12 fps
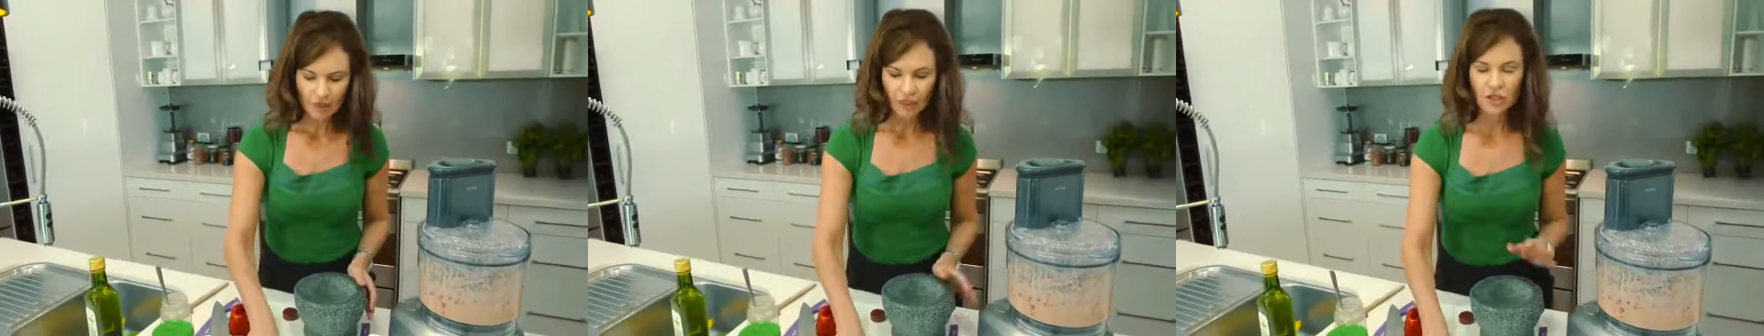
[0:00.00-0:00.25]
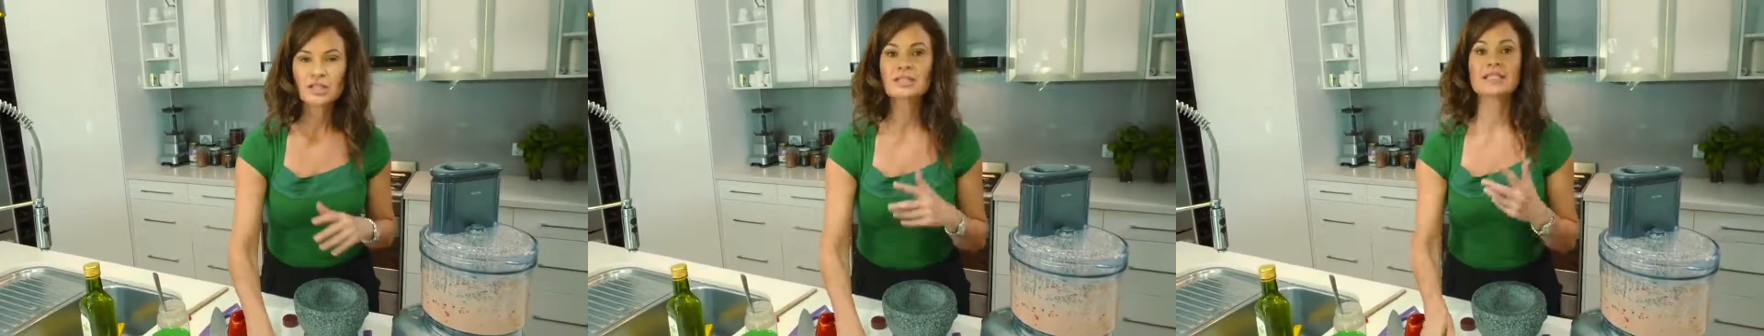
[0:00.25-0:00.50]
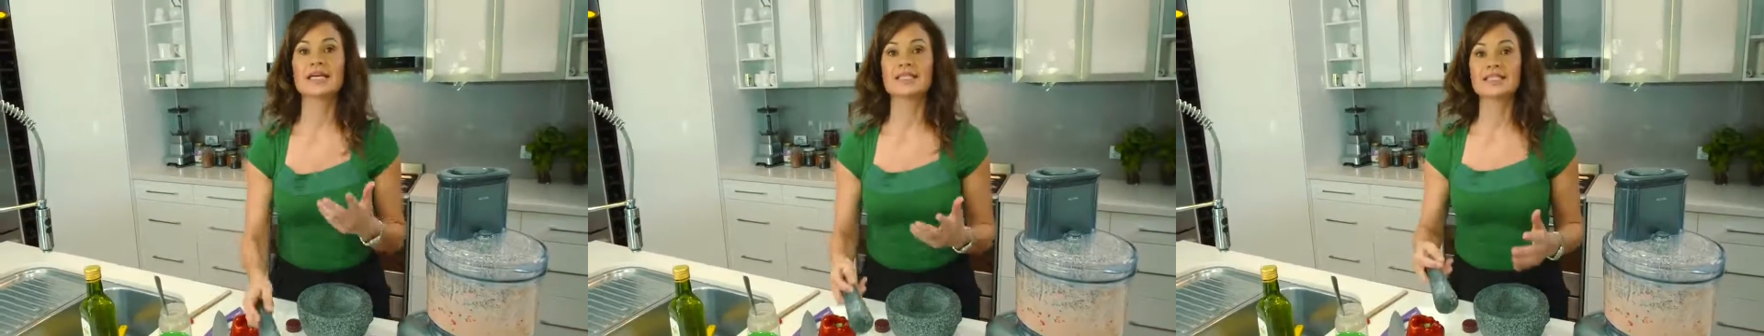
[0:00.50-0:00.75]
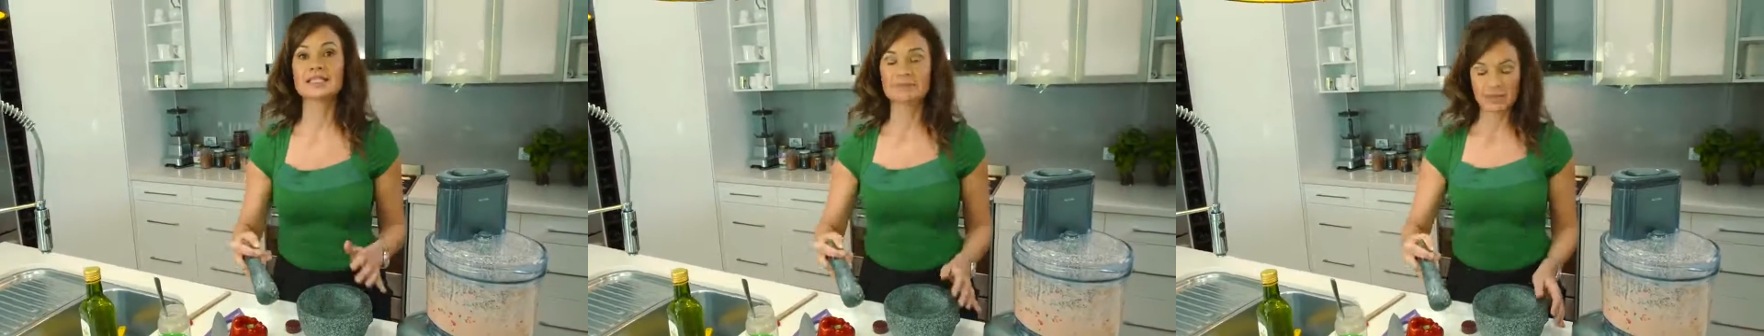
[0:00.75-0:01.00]
You can start
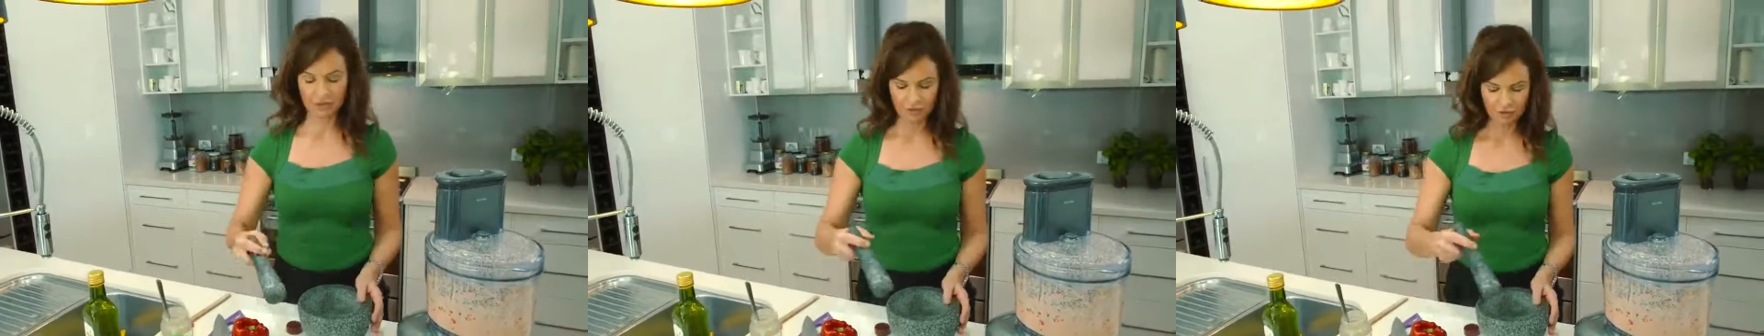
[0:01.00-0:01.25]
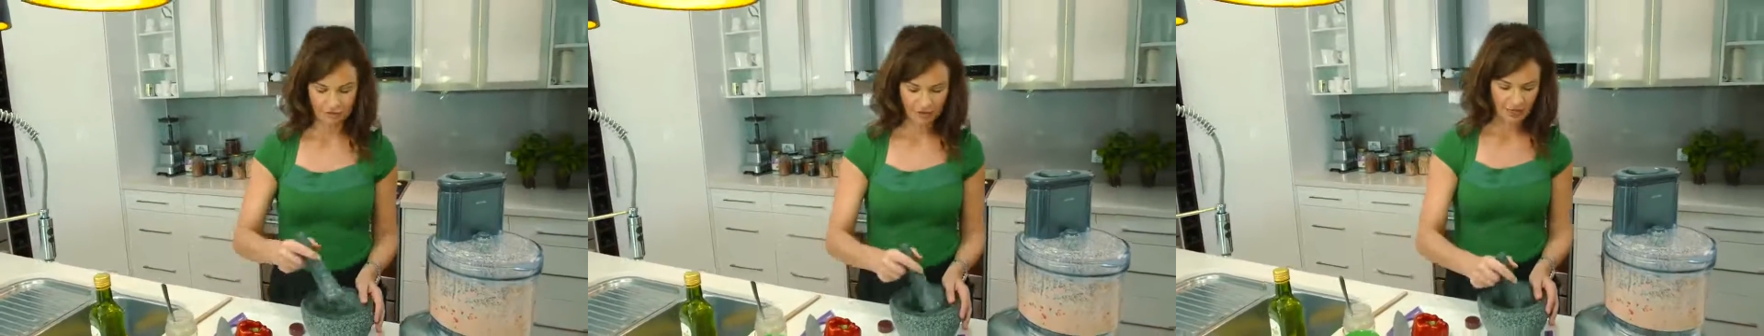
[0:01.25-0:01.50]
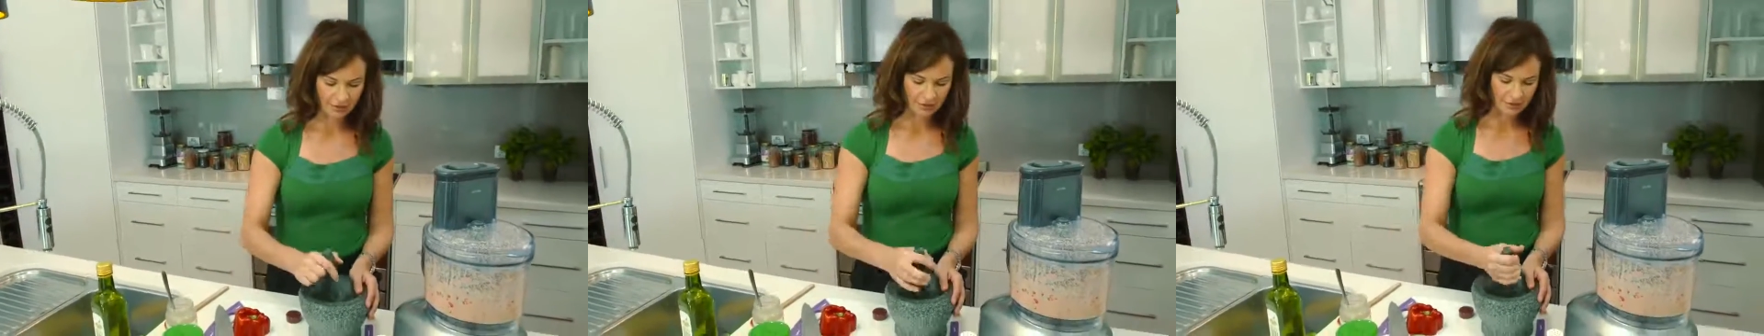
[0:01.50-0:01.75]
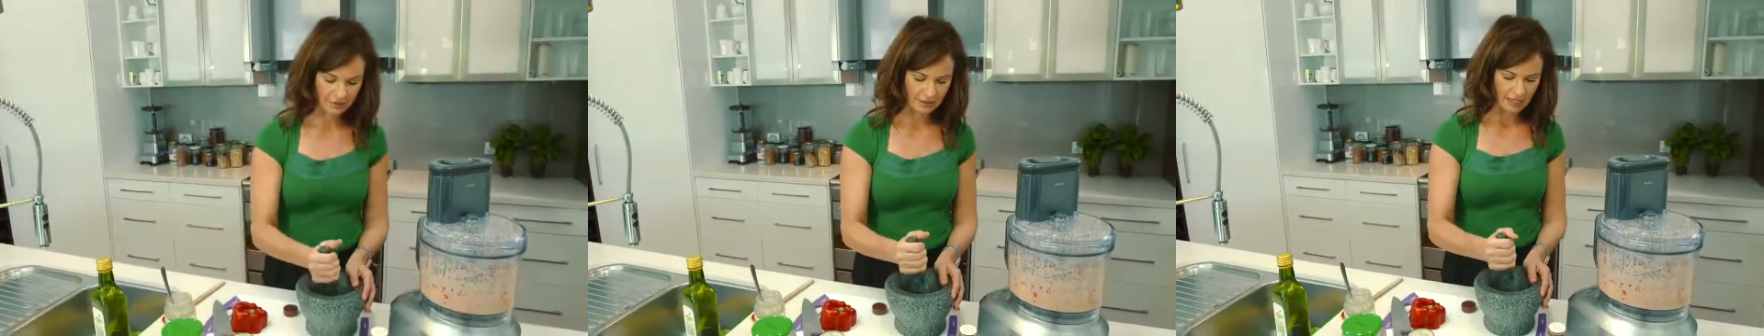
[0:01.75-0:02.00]
to smell the
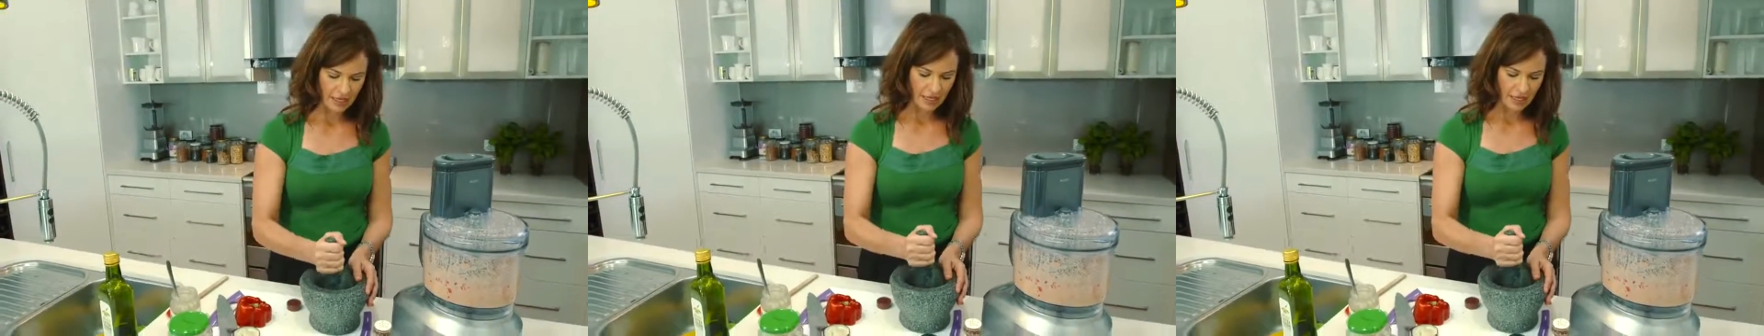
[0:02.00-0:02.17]
fragrance.